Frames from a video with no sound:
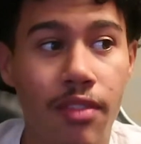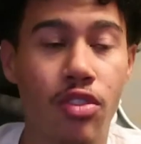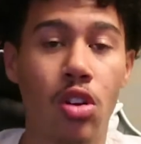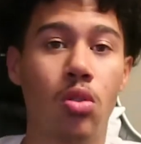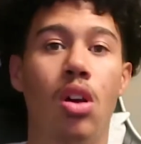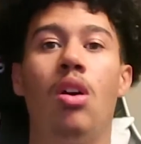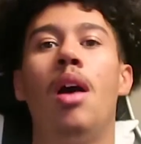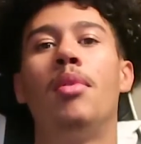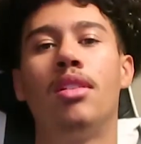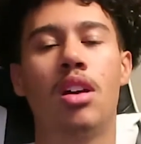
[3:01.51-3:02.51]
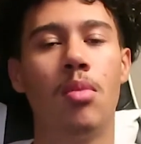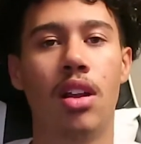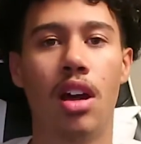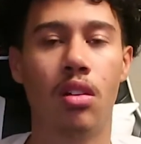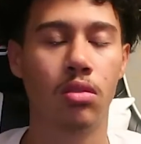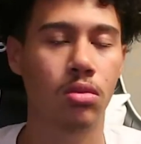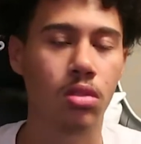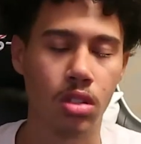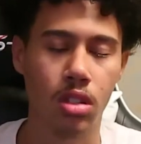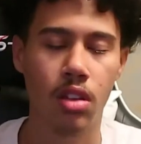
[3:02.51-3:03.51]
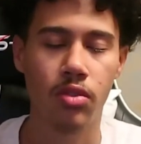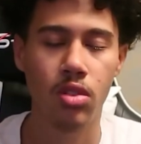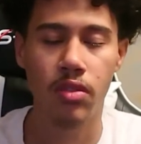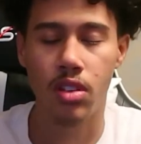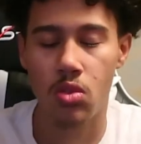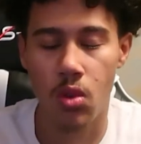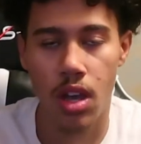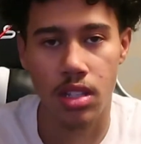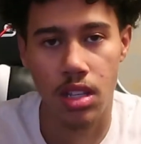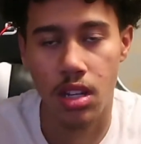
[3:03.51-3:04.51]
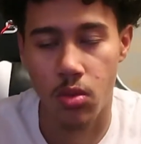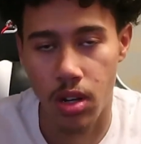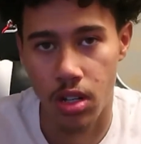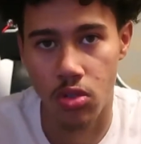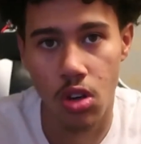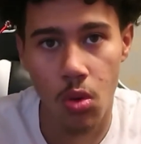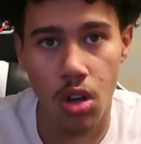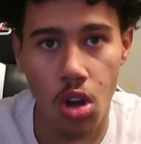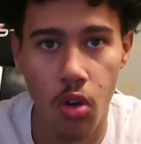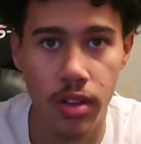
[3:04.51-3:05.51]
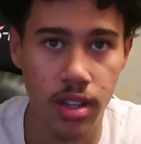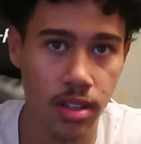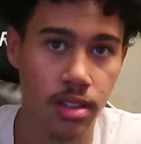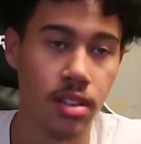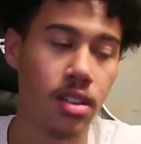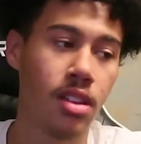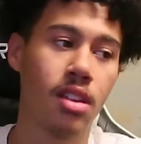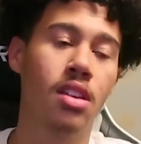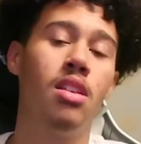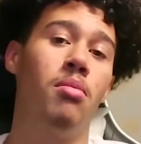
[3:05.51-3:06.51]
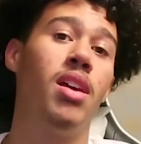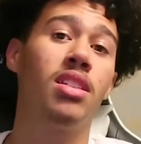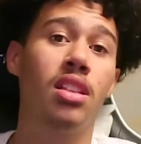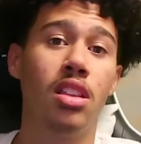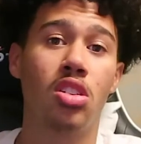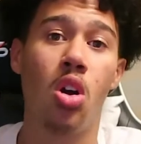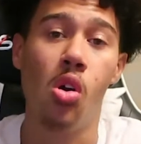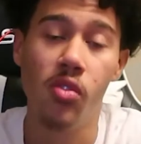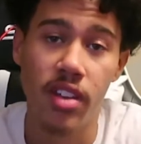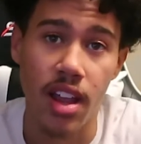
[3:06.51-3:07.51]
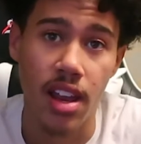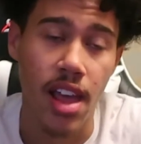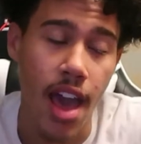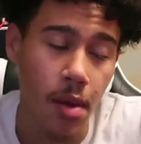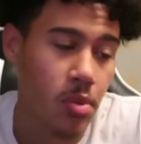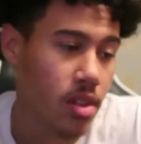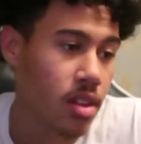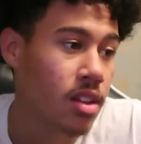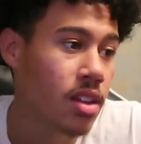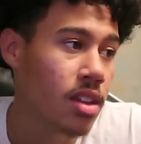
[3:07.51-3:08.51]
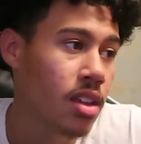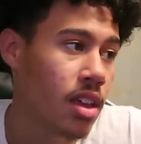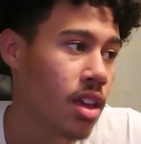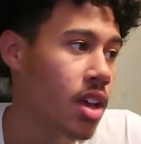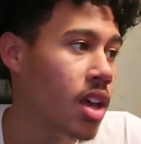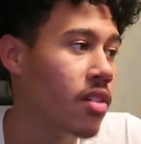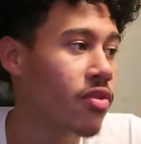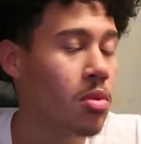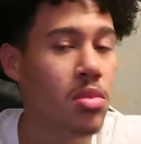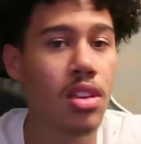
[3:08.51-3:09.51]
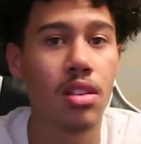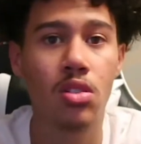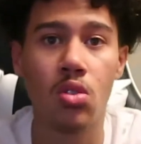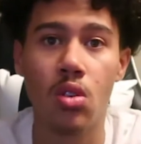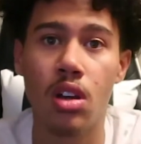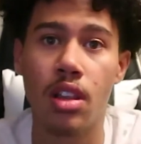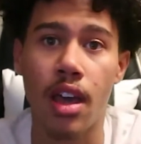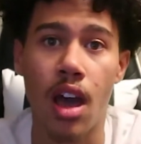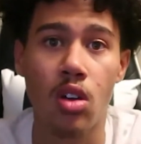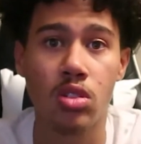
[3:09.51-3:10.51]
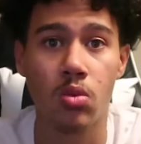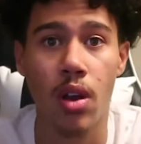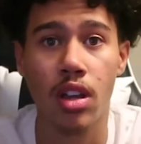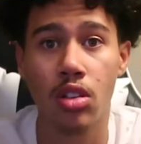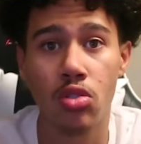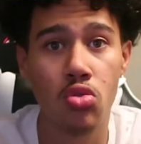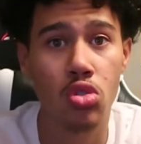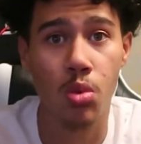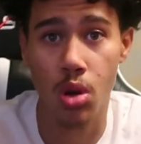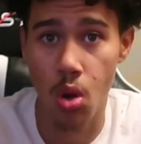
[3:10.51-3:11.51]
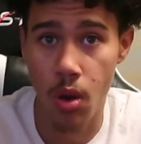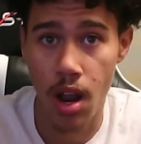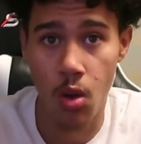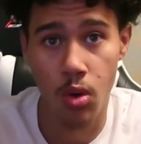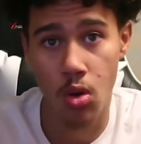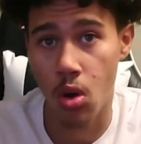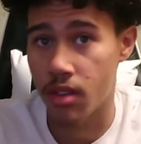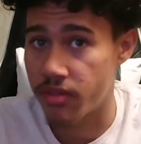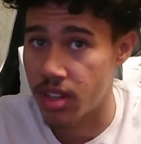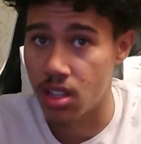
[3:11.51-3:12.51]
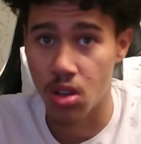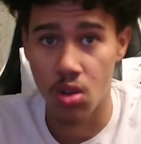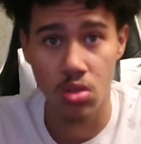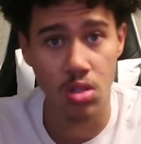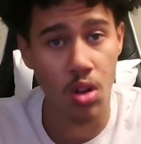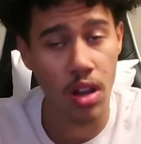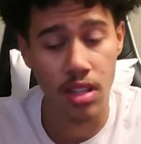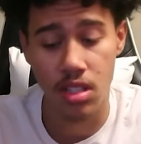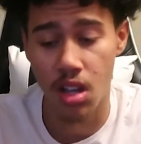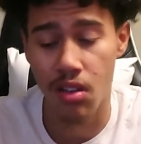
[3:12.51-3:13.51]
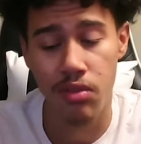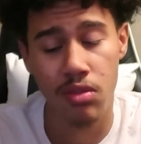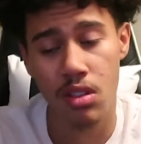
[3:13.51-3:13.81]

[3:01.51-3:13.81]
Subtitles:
If you don't know, I mean, come on now. If you live in the US, anywhere, you know what COVID did. Basically, COVID had happened. And for me doing, like, I was a regular YouTuber going out recording videos and all that stuff,